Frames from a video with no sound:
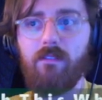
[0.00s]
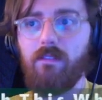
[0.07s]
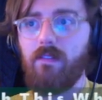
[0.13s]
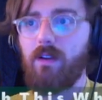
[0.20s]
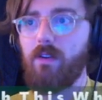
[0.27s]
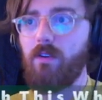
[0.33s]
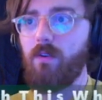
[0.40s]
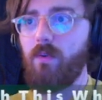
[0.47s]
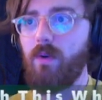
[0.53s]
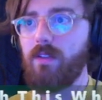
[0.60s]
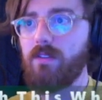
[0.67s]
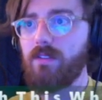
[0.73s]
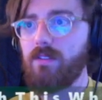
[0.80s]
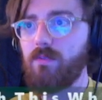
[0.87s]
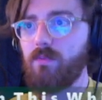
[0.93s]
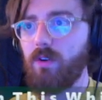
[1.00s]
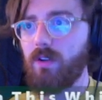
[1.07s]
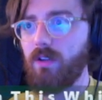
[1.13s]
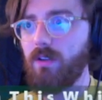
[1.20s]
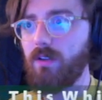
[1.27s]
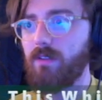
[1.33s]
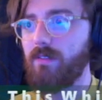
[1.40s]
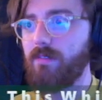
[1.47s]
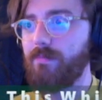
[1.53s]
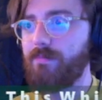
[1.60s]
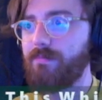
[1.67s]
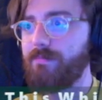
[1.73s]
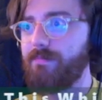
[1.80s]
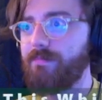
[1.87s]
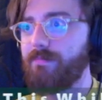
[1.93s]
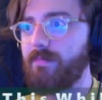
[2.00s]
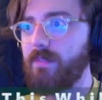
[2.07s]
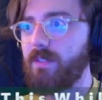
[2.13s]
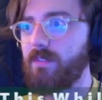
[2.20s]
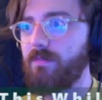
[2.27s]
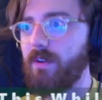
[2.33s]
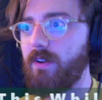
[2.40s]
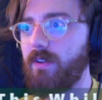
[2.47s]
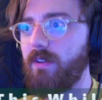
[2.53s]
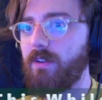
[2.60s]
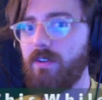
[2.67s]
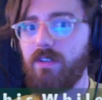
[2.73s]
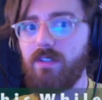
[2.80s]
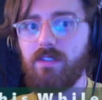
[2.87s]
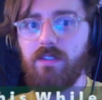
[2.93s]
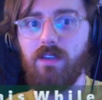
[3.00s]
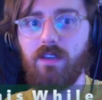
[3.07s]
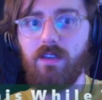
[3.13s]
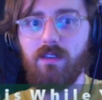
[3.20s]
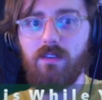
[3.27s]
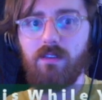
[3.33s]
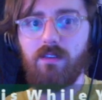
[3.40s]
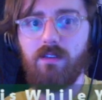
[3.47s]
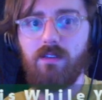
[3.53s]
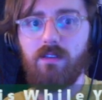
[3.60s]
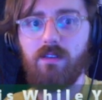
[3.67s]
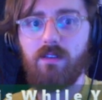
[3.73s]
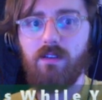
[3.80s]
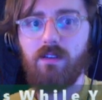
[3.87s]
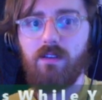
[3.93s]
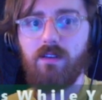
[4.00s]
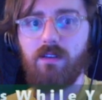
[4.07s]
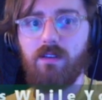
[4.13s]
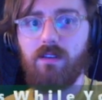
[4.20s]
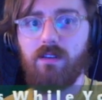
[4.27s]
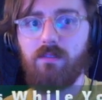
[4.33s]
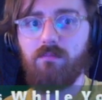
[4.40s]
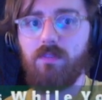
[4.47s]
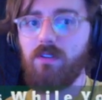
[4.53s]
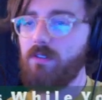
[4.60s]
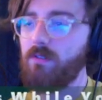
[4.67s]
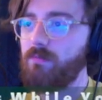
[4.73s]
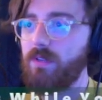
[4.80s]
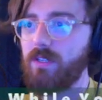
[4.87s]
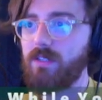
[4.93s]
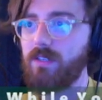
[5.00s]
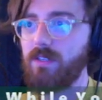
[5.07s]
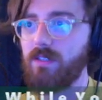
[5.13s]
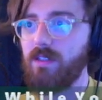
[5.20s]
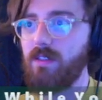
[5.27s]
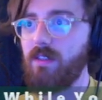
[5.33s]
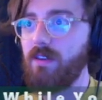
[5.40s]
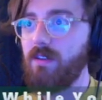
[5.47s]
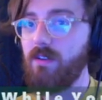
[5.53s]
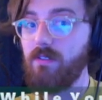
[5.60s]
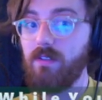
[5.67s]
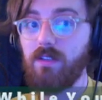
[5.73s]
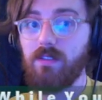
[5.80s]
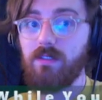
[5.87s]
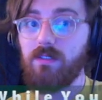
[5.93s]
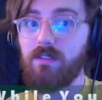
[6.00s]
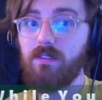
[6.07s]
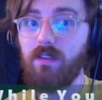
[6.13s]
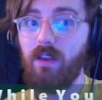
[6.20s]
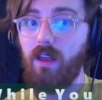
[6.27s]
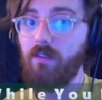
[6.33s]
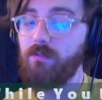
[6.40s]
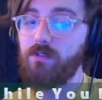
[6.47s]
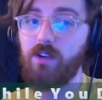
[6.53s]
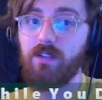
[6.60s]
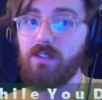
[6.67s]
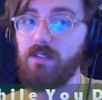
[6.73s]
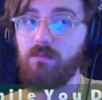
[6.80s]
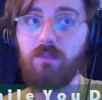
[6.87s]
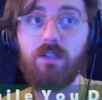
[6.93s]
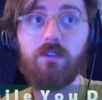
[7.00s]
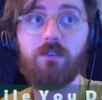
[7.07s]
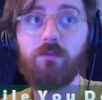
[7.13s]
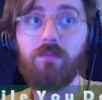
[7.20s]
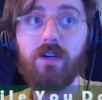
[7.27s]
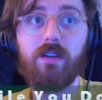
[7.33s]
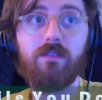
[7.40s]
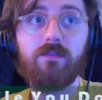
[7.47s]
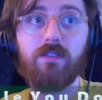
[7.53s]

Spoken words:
I don't know why this isn't working. This is a very curious thing. Miracle Butt says that they know this, and I've trusted Miracle Butt for